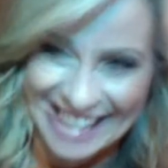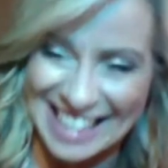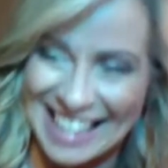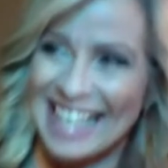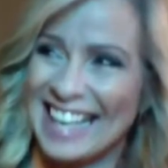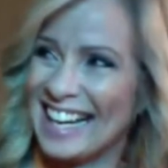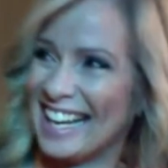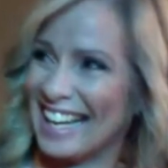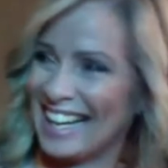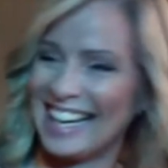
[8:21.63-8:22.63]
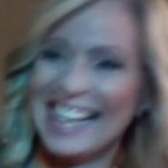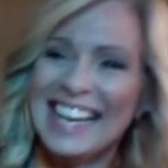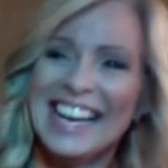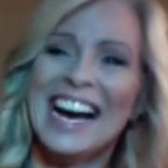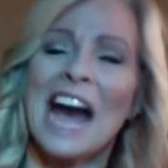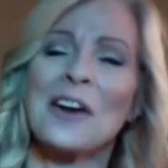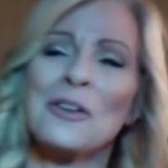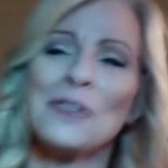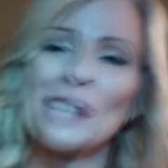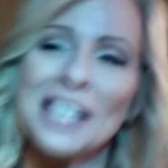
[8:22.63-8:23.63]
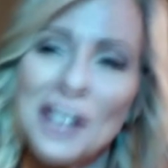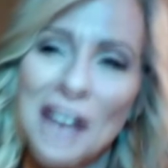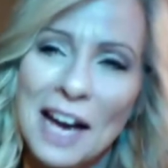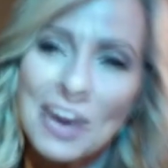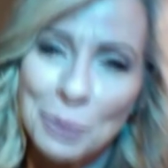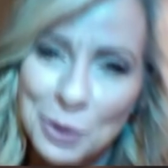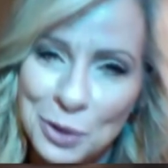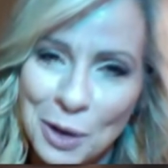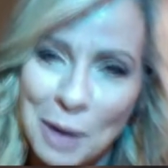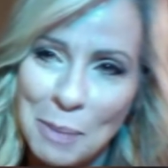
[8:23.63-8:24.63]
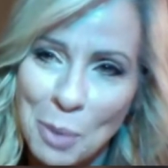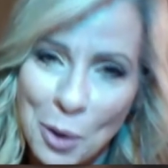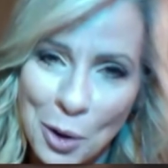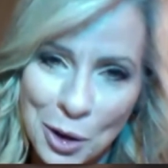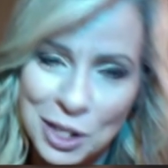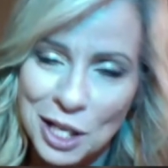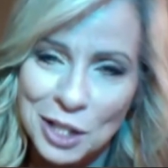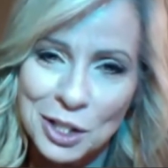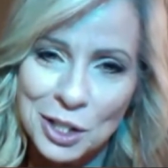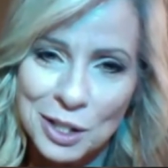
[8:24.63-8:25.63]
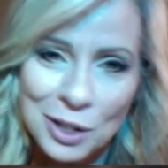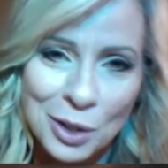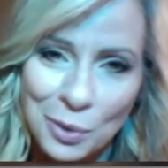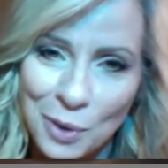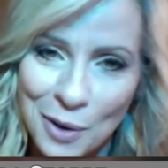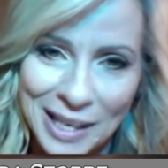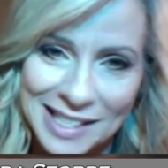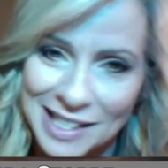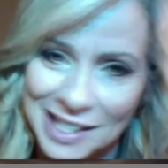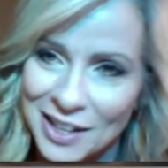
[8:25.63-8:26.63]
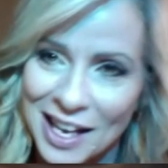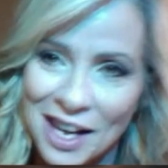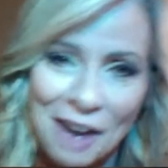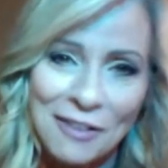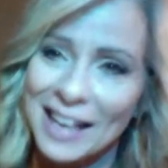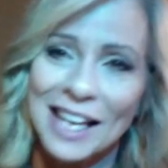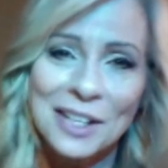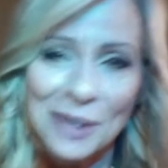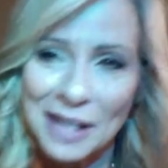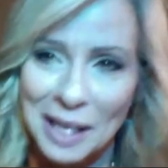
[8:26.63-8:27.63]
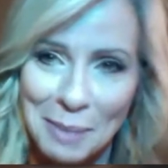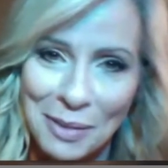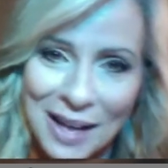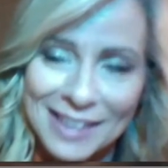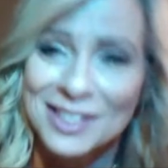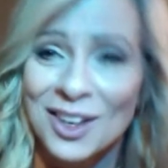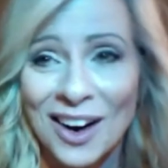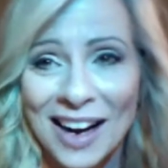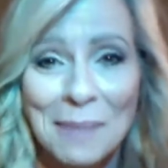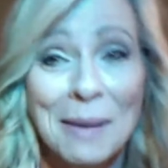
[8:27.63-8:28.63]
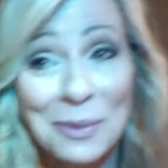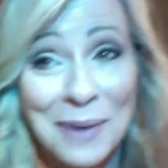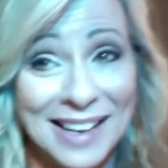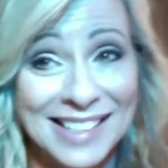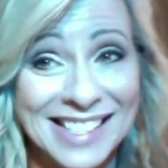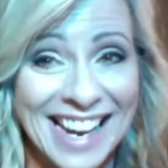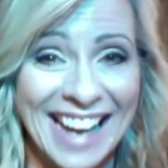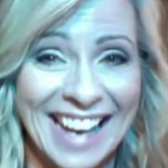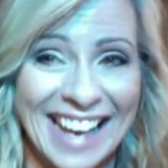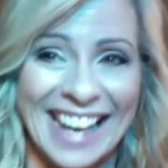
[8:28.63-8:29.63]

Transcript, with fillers: I don't know if you can hear it. I have a rooster on my porch that is just crowing its little head off. I can't do anything about that. Sorry, I'm at the ranch today. this is